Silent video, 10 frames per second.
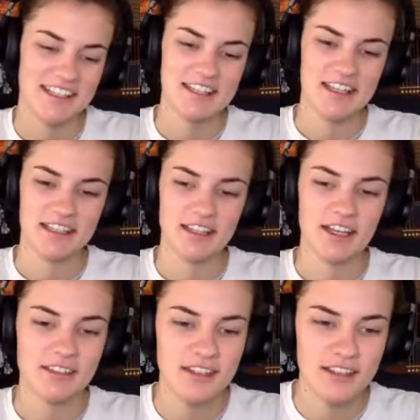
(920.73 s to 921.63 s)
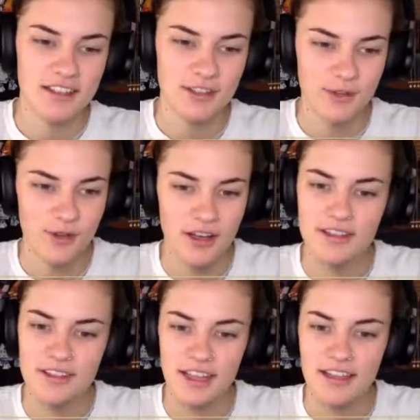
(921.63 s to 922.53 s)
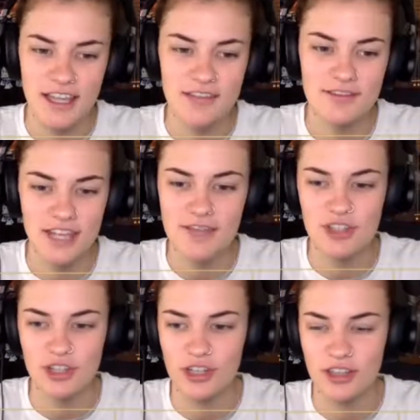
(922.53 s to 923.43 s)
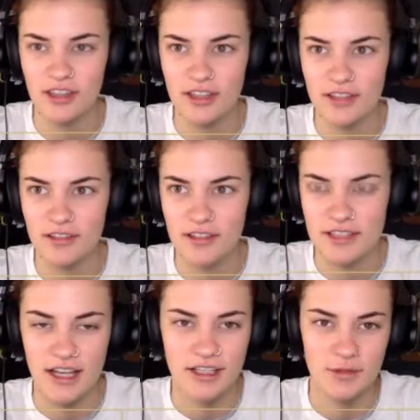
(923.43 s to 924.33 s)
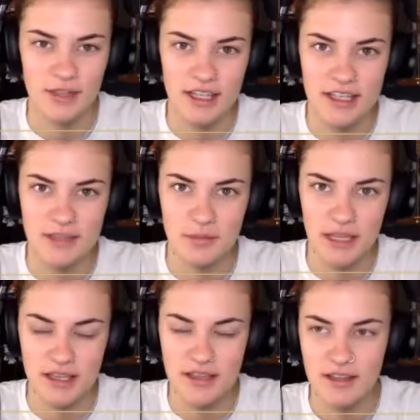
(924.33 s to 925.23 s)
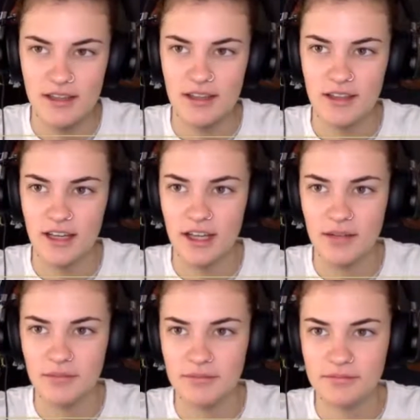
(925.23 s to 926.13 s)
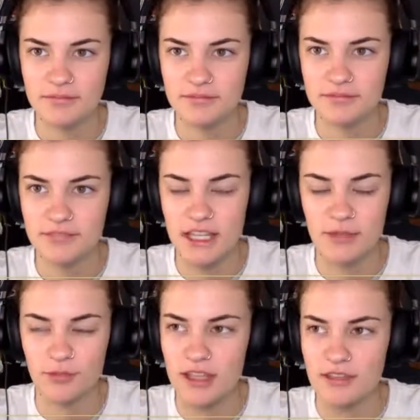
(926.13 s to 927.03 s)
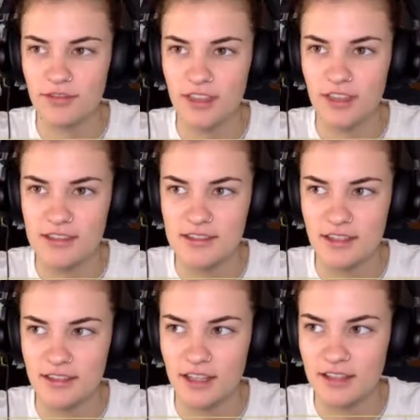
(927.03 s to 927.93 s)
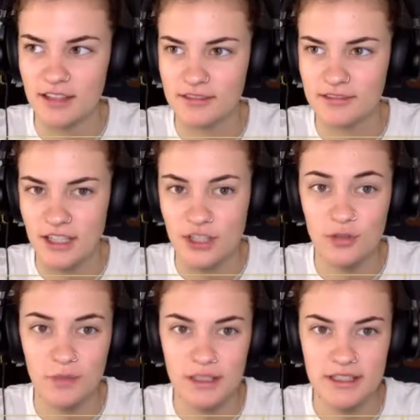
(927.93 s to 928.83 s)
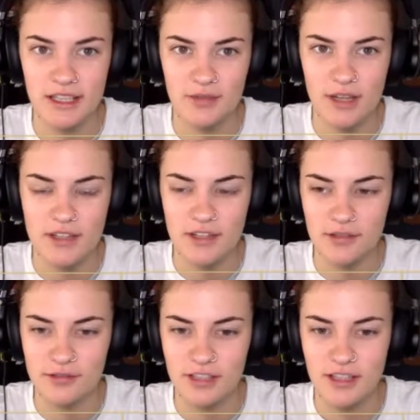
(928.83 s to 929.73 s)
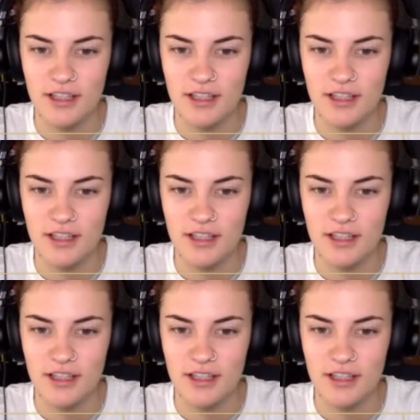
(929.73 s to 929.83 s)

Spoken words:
I think you're right. Yeah, Dave and John, I think, are exactly where they need to be. Taking the reins of things that they should be taking the reins of.